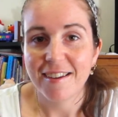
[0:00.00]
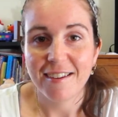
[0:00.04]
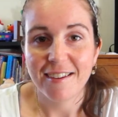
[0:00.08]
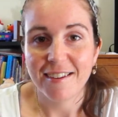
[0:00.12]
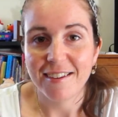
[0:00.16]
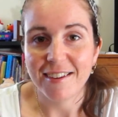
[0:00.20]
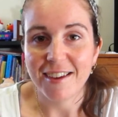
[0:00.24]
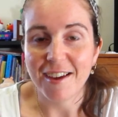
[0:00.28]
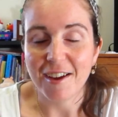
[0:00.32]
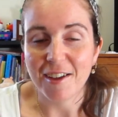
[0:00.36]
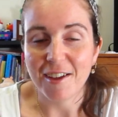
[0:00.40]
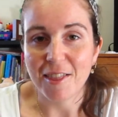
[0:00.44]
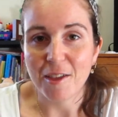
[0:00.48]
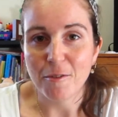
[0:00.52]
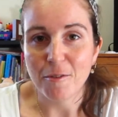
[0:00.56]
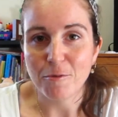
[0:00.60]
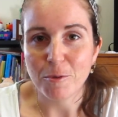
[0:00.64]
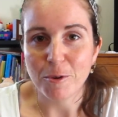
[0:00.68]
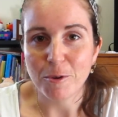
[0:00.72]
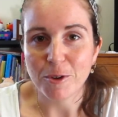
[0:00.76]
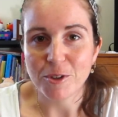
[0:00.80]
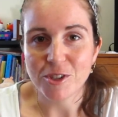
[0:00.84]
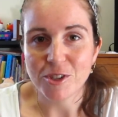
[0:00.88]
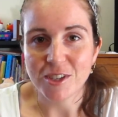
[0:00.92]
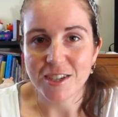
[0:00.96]
yeah, I loved
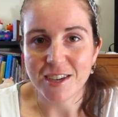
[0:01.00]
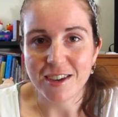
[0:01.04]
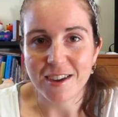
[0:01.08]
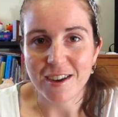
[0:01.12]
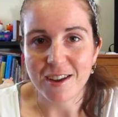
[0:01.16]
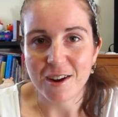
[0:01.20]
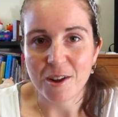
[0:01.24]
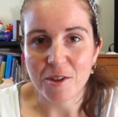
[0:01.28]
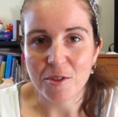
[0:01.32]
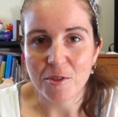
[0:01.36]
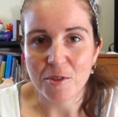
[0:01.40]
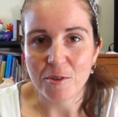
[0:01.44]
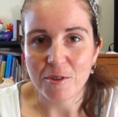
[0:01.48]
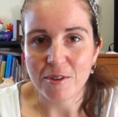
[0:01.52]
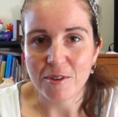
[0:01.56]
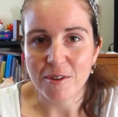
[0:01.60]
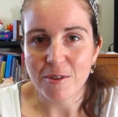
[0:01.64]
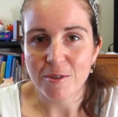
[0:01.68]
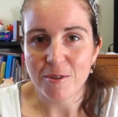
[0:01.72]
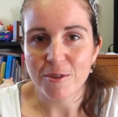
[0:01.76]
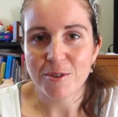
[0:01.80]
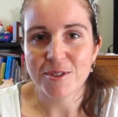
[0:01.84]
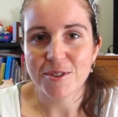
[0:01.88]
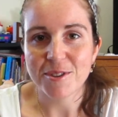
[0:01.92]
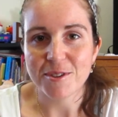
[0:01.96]
watching it and I thought,
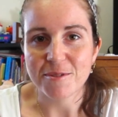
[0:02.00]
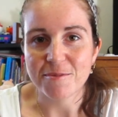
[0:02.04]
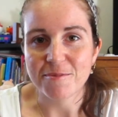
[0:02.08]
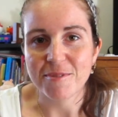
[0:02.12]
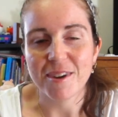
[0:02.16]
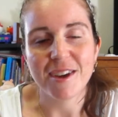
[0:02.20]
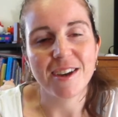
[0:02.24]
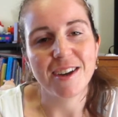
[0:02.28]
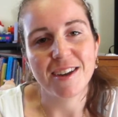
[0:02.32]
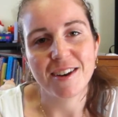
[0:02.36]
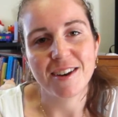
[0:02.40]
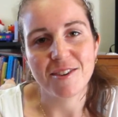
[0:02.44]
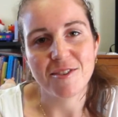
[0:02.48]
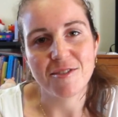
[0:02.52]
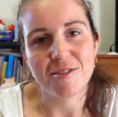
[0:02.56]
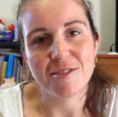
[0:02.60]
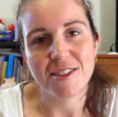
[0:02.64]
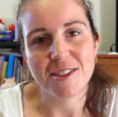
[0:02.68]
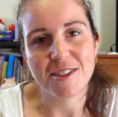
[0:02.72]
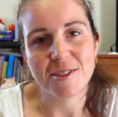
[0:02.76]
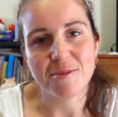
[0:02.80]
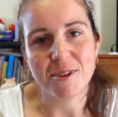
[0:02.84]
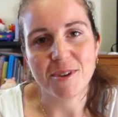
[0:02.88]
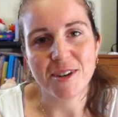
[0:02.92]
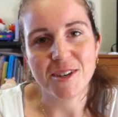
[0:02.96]
awesome, I'm going to do
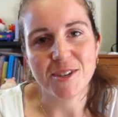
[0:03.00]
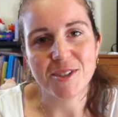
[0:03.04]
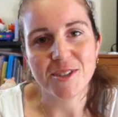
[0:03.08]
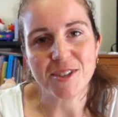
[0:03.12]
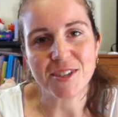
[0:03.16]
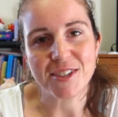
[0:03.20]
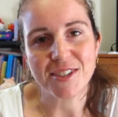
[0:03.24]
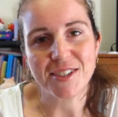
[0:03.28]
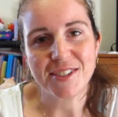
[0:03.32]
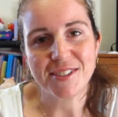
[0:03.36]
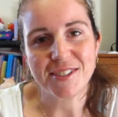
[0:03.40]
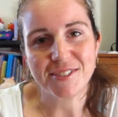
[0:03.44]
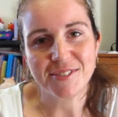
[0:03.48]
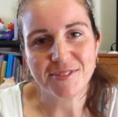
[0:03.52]
this one too.